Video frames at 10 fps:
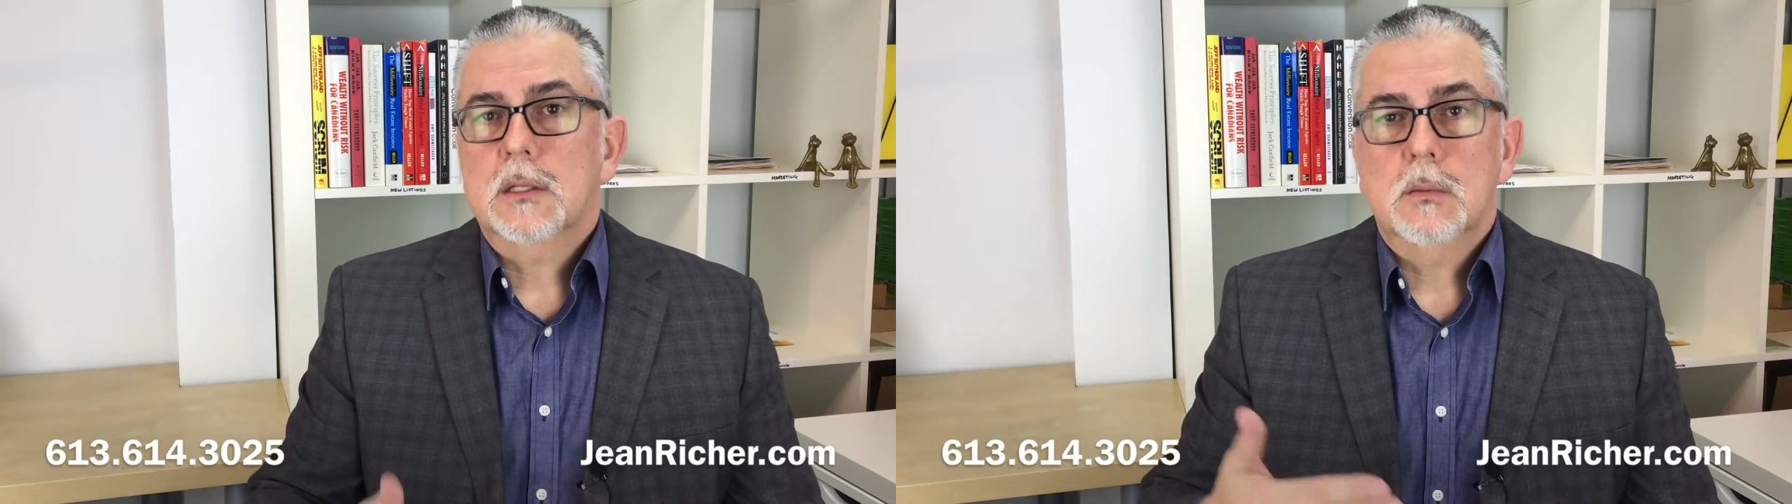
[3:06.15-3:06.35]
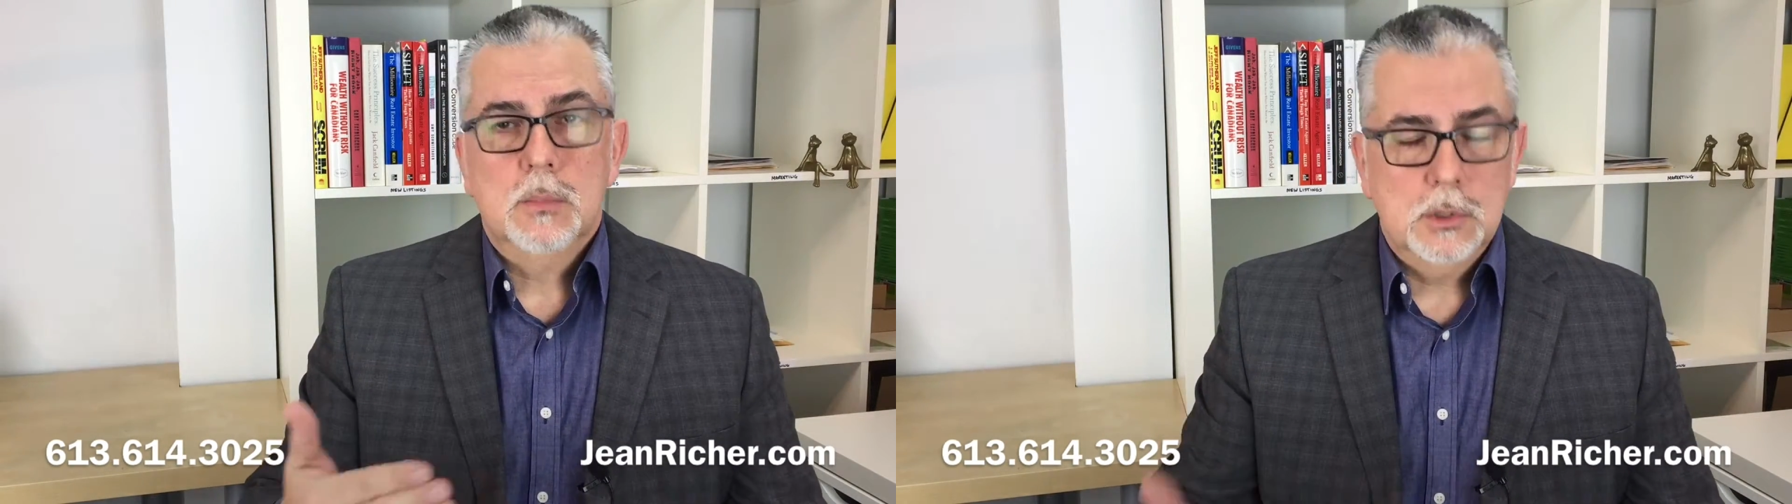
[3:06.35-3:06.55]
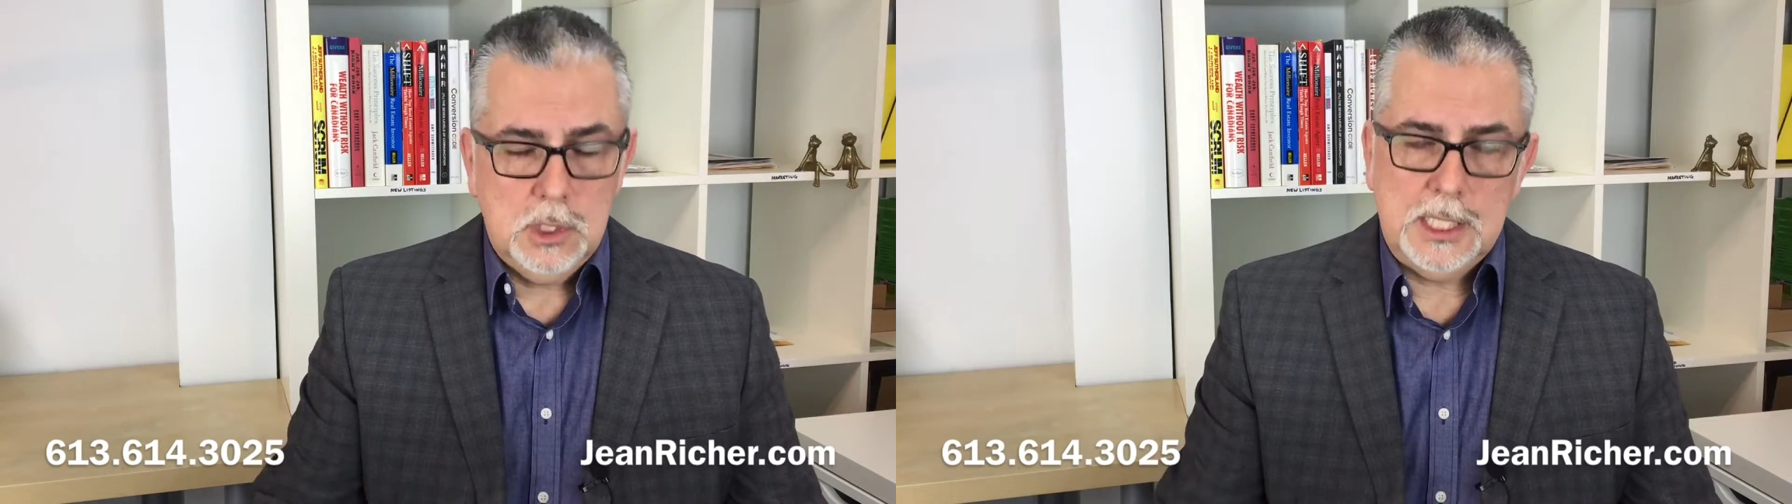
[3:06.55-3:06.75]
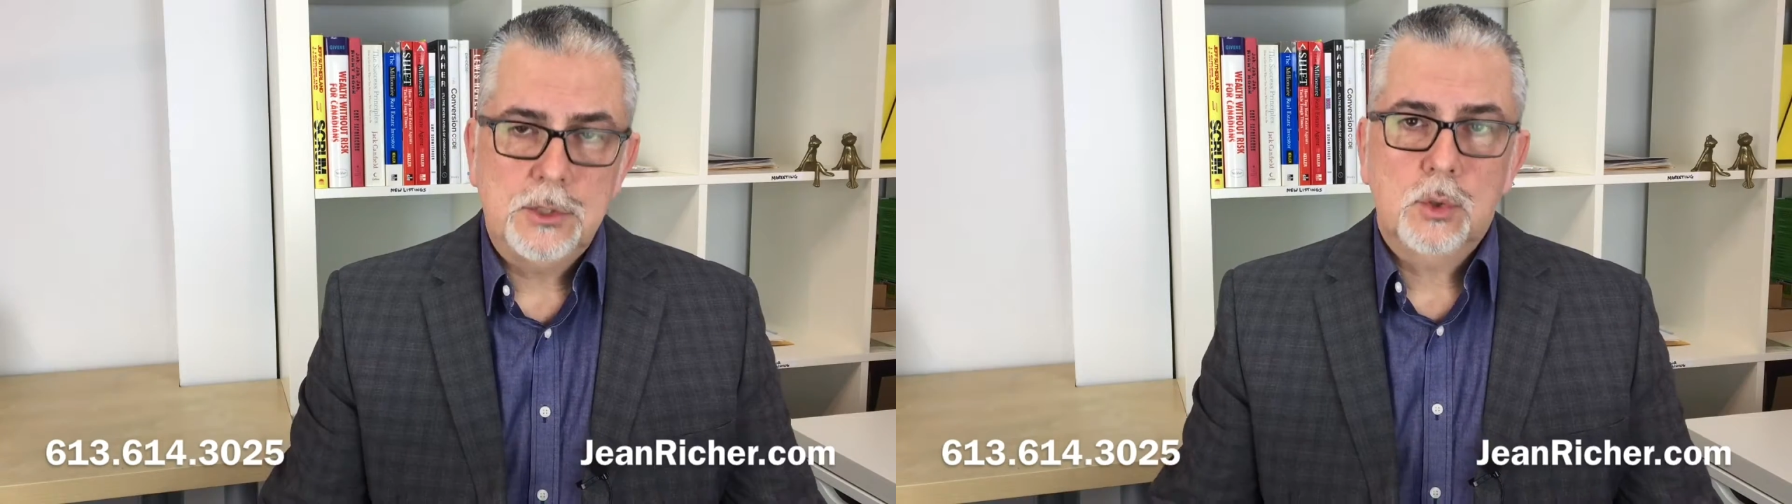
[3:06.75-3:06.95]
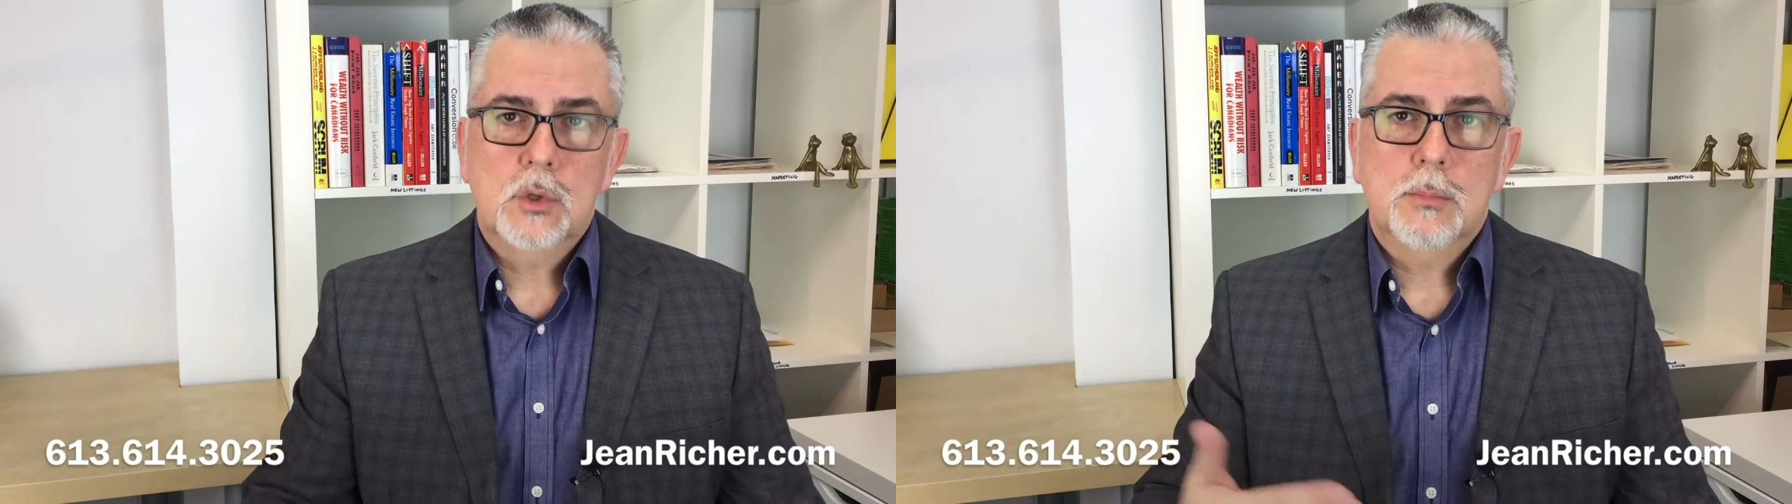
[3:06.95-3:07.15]
the
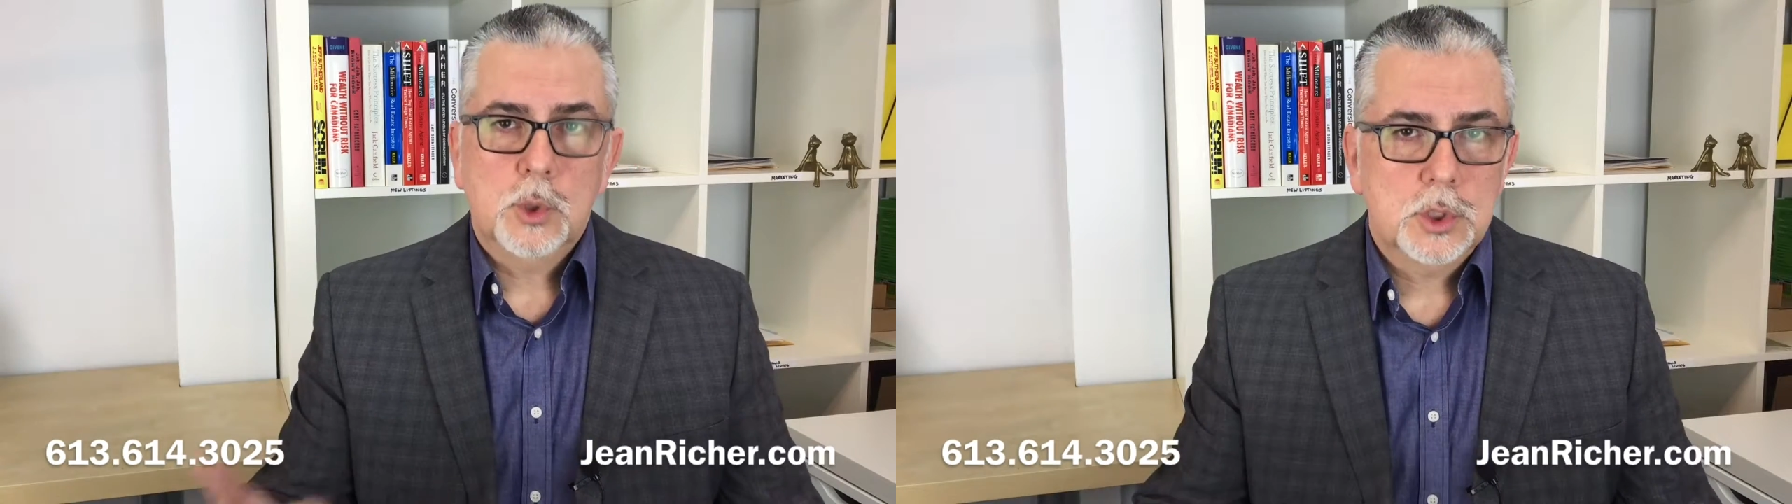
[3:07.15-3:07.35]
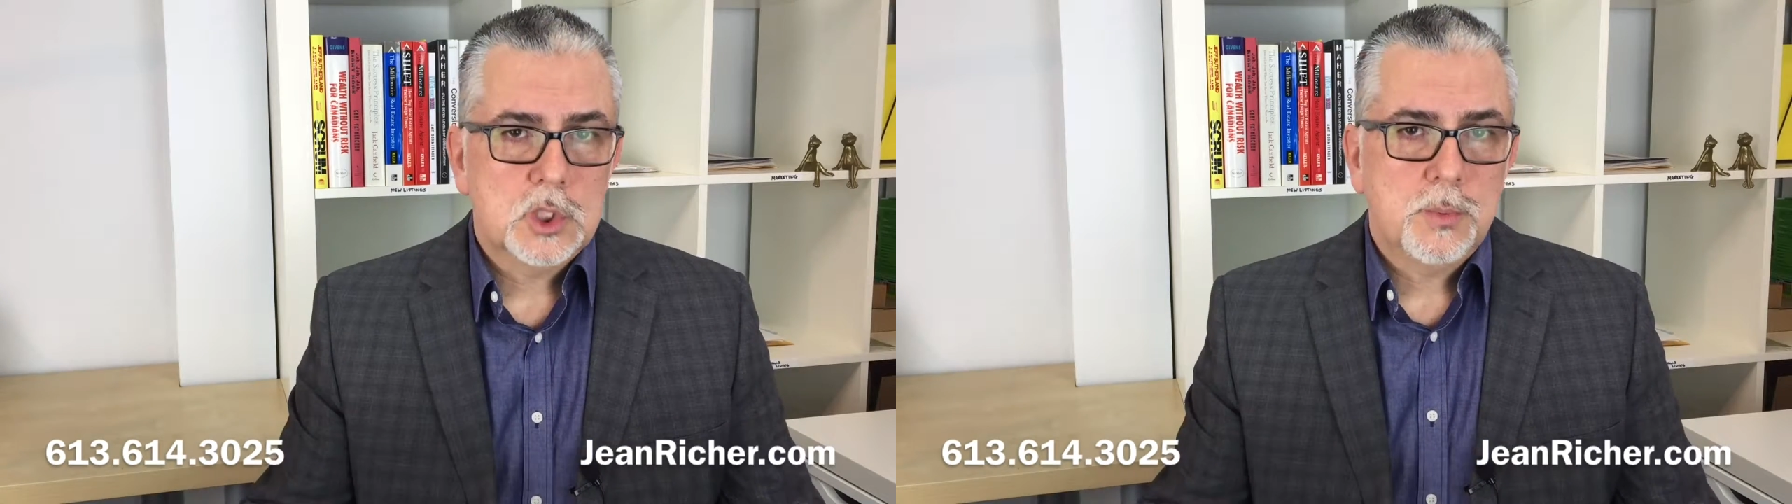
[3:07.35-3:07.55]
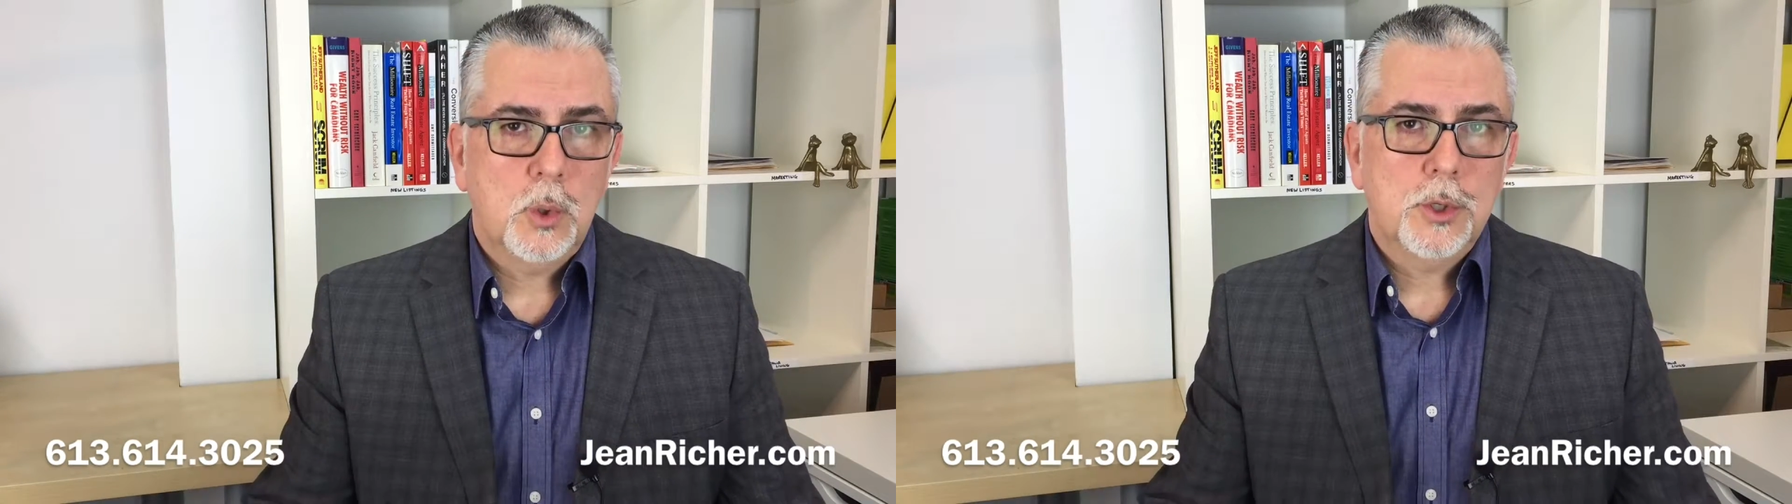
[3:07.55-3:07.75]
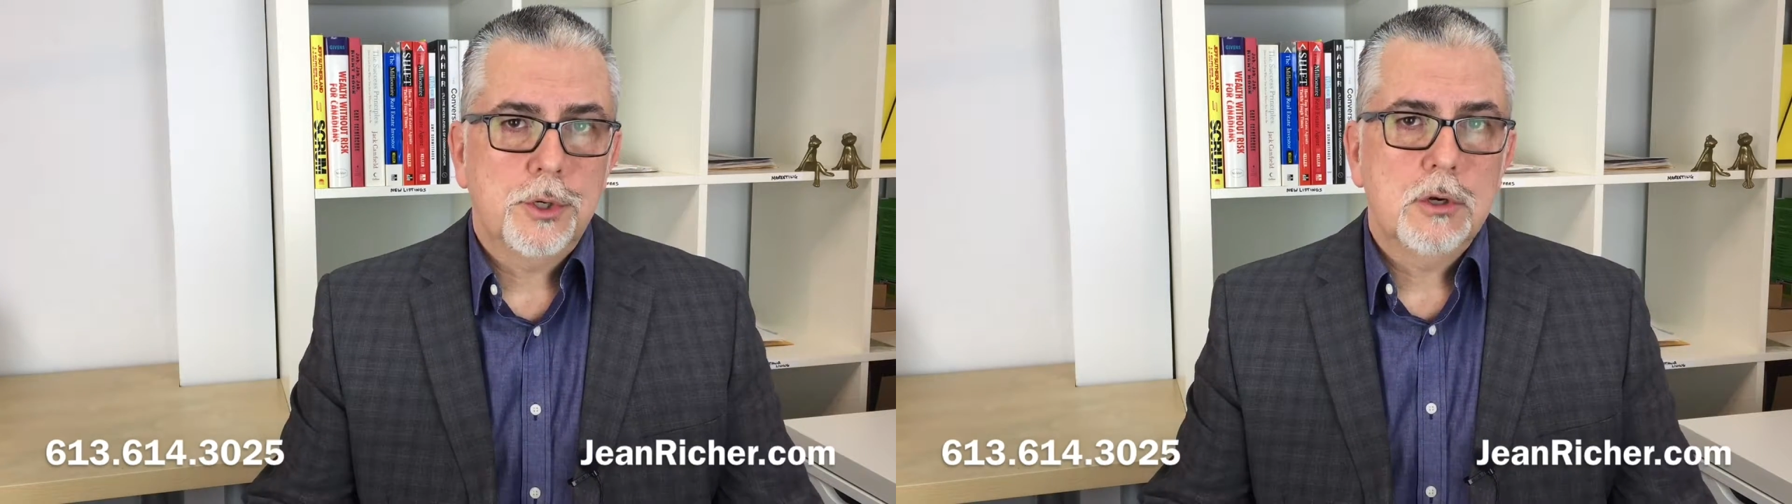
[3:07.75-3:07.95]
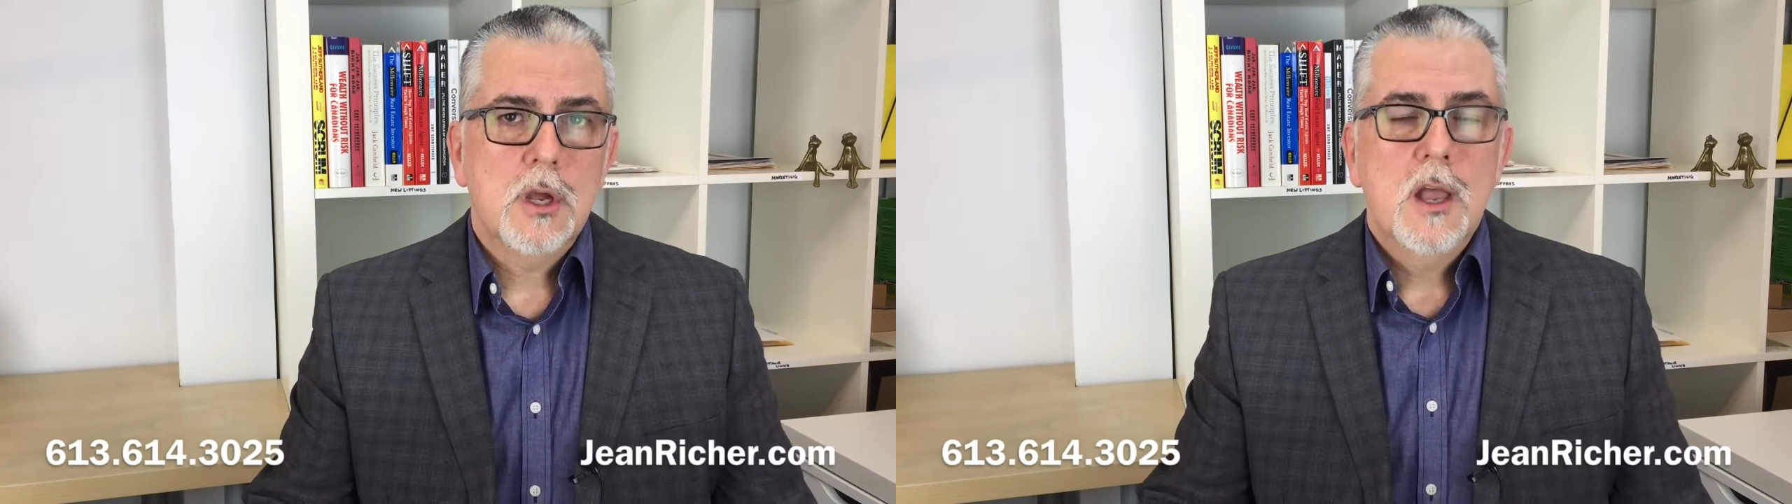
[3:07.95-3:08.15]
lender, the mortgage
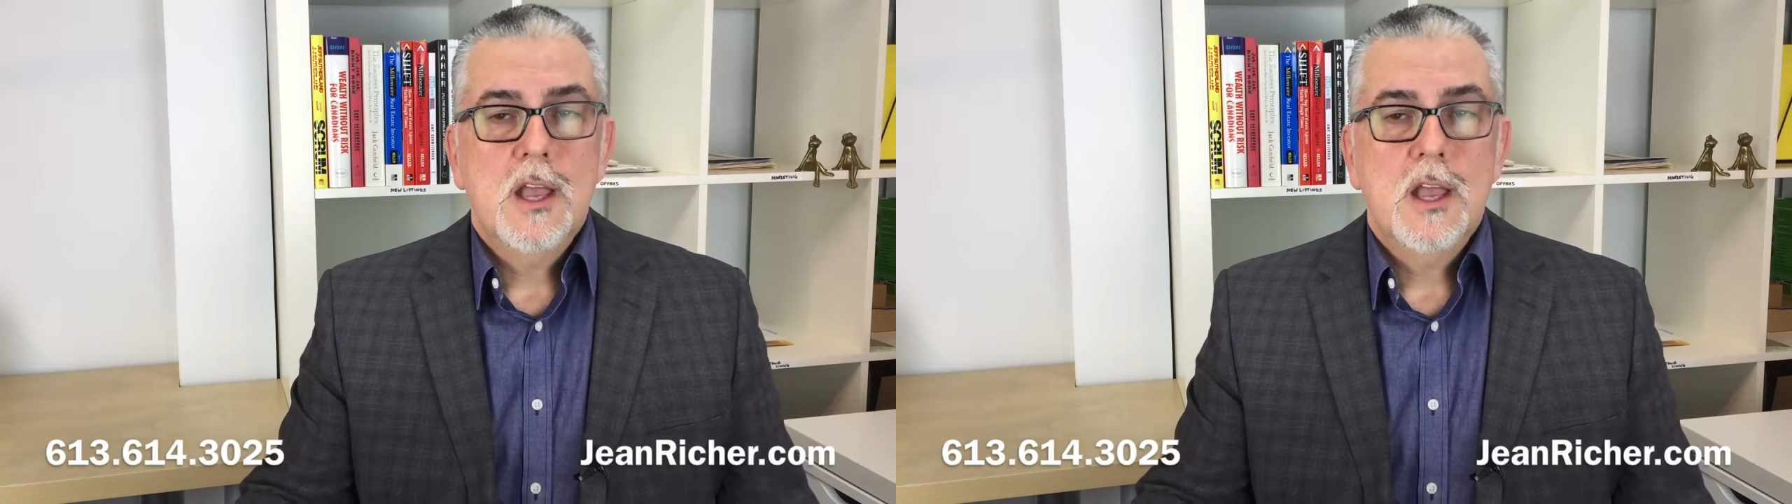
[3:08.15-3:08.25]
broker,